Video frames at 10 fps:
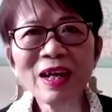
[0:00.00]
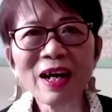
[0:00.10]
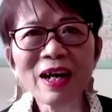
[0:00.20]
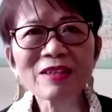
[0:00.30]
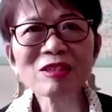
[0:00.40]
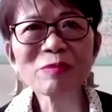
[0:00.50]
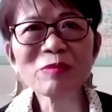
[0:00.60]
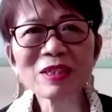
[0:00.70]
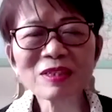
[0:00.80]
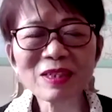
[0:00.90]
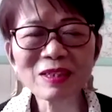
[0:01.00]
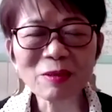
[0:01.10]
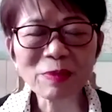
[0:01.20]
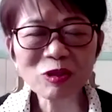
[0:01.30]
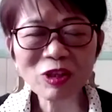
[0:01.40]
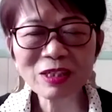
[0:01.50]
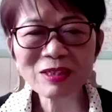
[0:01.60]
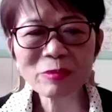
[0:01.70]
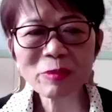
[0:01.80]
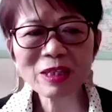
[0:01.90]
ask the minister the budget
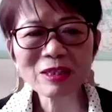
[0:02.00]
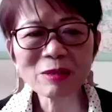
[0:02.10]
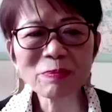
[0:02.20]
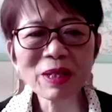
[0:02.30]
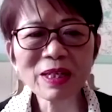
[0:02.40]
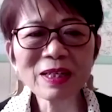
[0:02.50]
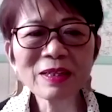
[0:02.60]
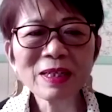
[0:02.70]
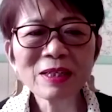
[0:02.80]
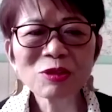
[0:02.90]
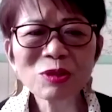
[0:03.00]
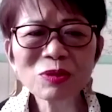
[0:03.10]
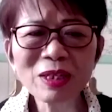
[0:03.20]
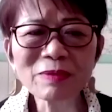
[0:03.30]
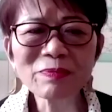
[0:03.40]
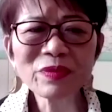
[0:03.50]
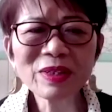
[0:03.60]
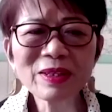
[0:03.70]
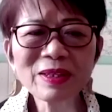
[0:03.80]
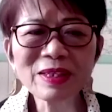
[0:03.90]
estimate debate, so that
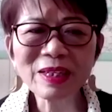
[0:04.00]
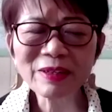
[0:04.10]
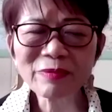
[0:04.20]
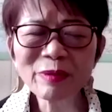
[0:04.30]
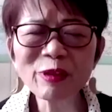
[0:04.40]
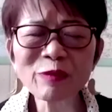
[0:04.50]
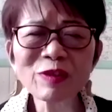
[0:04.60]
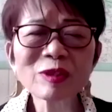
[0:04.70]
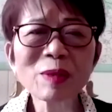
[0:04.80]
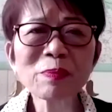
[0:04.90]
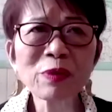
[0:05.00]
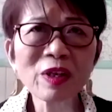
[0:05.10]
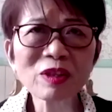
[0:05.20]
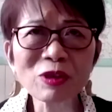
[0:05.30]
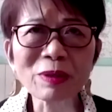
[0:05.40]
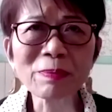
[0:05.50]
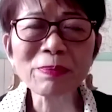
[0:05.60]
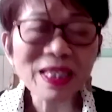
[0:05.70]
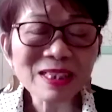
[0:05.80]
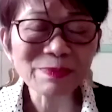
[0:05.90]
the government will feel some pressure.
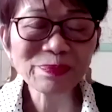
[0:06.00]
But